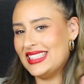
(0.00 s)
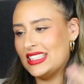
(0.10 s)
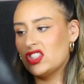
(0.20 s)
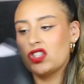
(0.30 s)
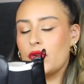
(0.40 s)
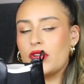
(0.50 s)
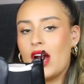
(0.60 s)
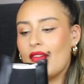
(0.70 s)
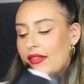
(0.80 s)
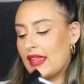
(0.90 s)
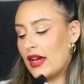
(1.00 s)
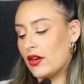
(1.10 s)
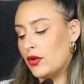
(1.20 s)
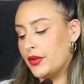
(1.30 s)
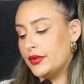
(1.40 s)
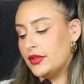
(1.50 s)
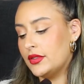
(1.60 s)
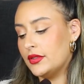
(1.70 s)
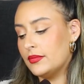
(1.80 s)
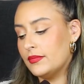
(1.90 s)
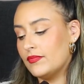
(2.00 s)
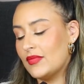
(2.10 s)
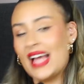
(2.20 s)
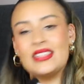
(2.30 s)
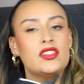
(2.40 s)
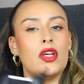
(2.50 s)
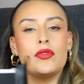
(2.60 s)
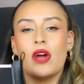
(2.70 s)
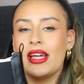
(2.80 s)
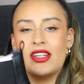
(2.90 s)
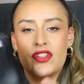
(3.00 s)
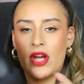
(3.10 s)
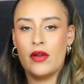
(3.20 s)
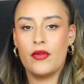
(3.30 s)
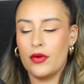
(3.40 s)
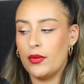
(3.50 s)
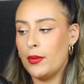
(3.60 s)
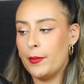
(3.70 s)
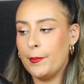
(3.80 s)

So tight around the ankles and so tight in general.